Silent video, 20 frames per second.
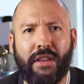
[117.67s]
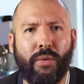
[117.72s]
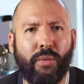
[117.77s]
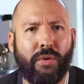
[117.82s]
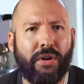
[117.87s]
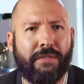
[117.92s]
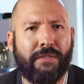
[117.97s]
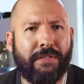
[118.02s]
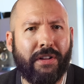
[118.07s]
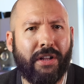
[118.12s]
The
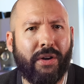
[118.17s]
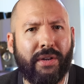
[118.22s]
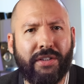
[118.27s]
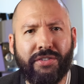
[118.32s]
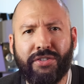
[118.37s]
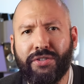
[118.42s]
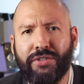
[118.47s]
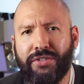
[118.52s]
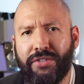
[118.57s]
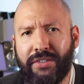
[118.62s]
workflow
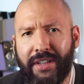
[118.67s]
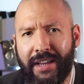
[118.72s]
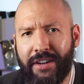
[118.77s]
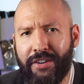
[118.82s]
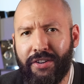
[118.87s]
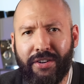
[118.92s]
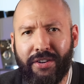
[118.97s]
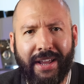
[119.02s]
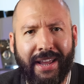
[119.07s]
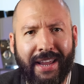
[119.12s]
is your
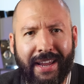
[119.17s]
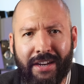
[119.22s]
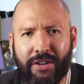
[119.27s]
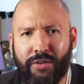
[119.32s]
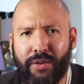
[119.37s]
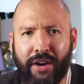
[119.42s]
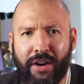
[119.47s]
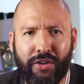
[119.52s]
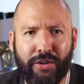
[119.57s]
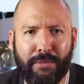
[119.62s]
standard hand
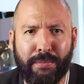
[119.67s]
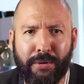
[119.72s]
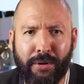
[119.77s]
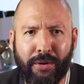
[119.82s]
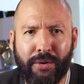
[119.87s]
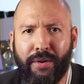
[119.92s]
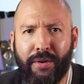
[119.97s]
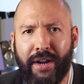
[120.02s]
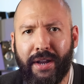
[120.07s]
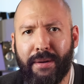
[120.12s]
grinder
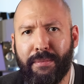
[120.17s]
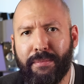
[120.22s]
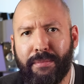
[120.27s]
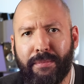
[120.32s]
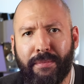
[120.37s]
program.